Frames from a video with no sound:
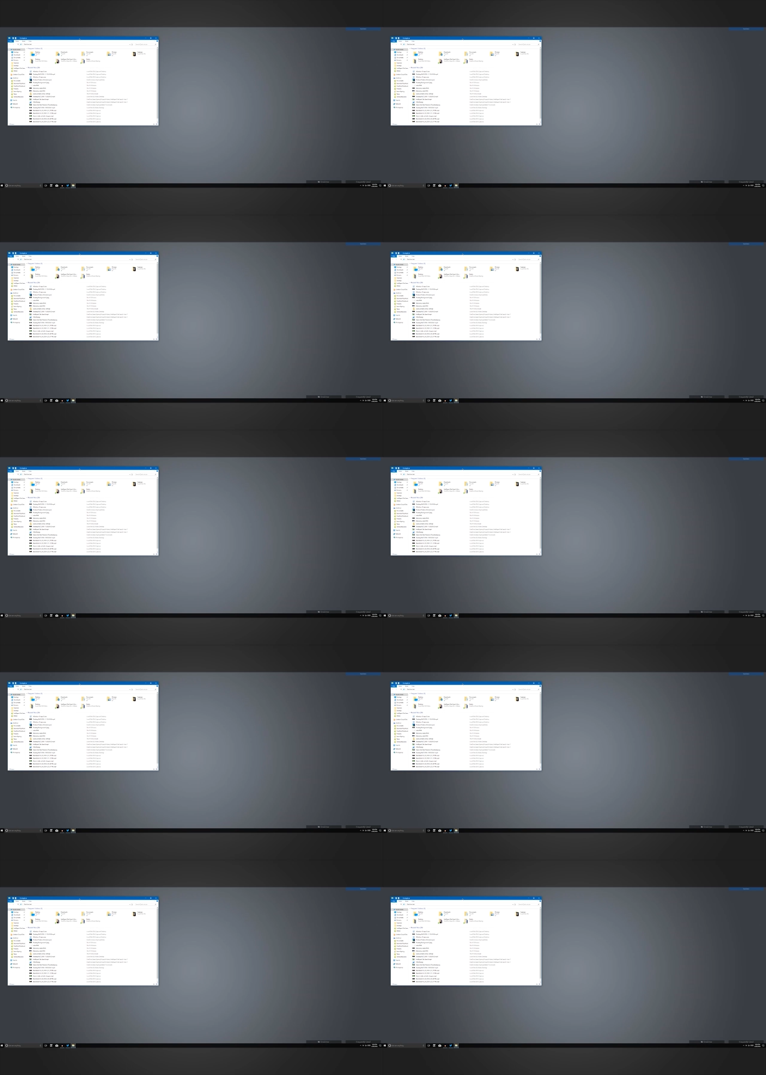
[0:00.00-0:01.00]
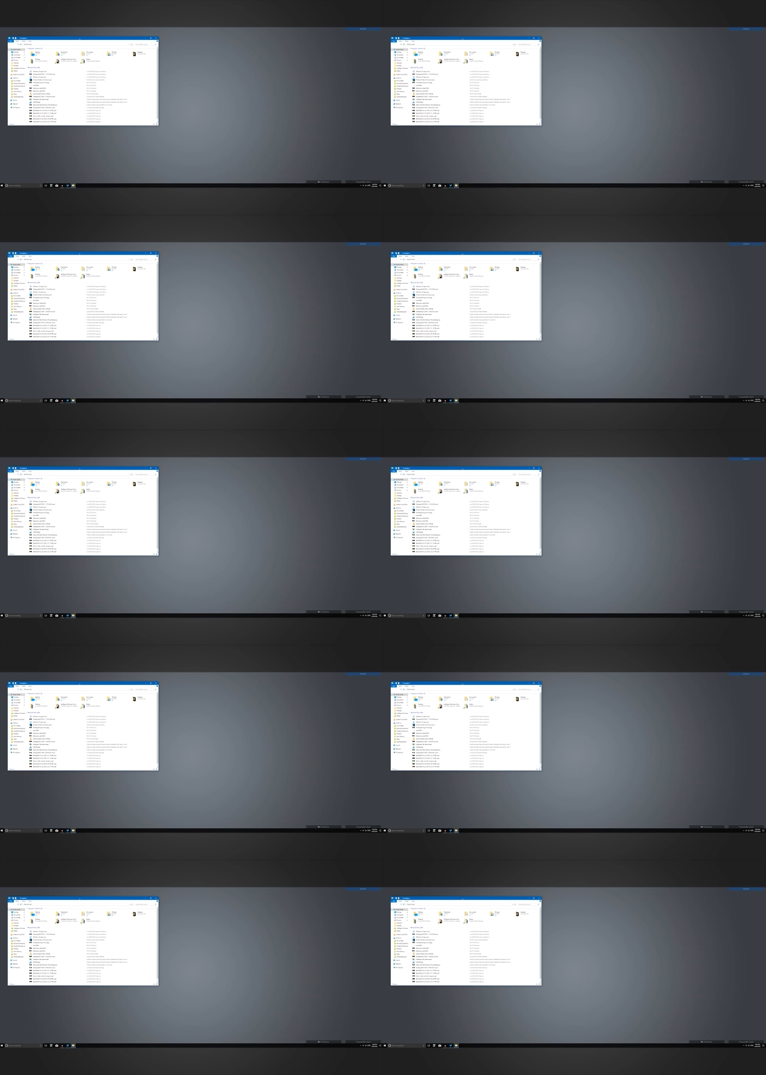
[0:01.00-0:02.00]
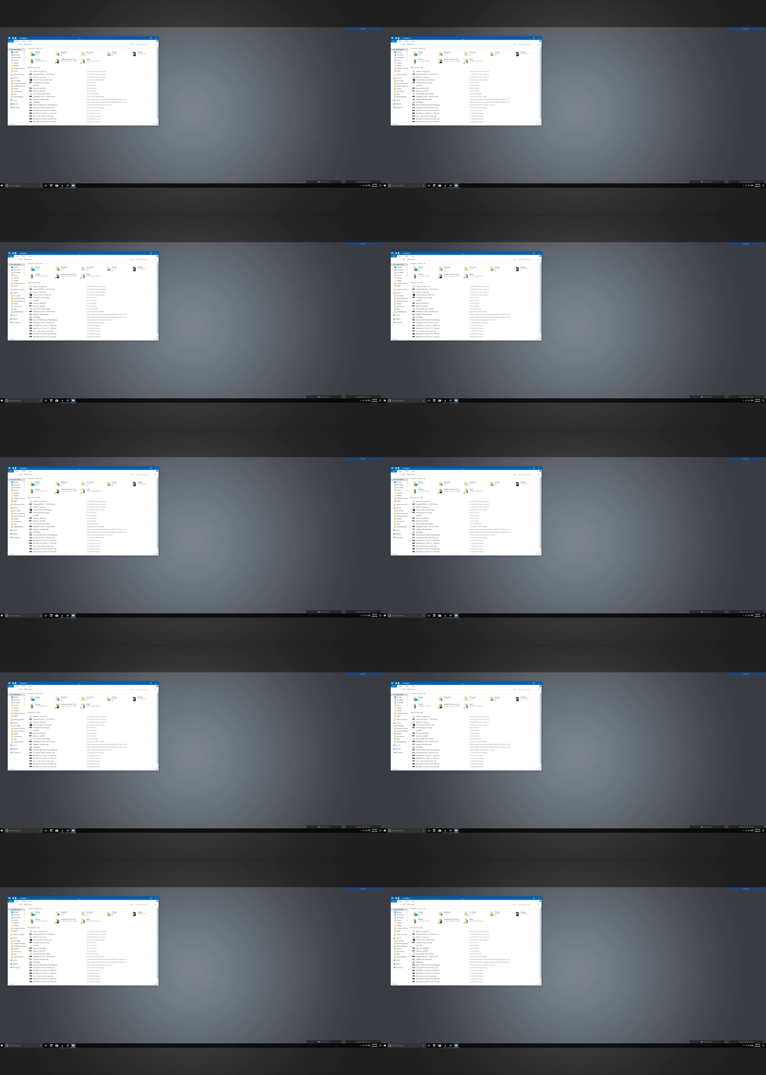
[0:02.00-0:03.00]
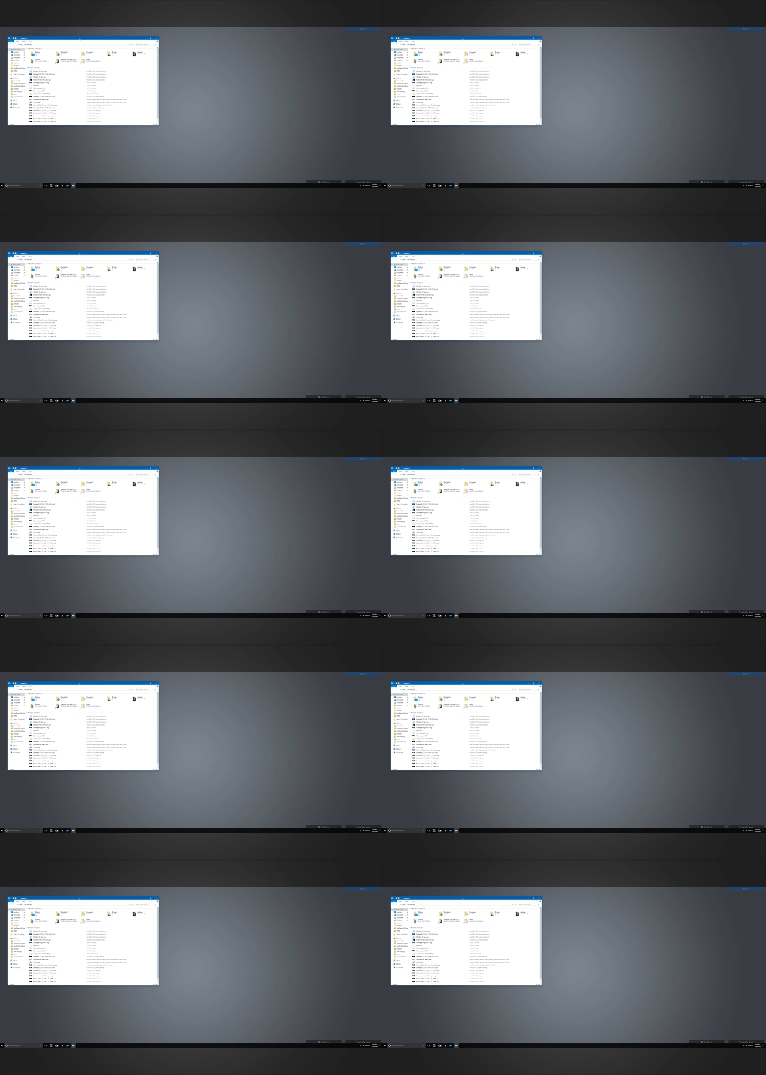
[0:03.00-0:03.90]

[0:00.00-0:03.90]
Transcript: No face is visible, so there are no lips to read.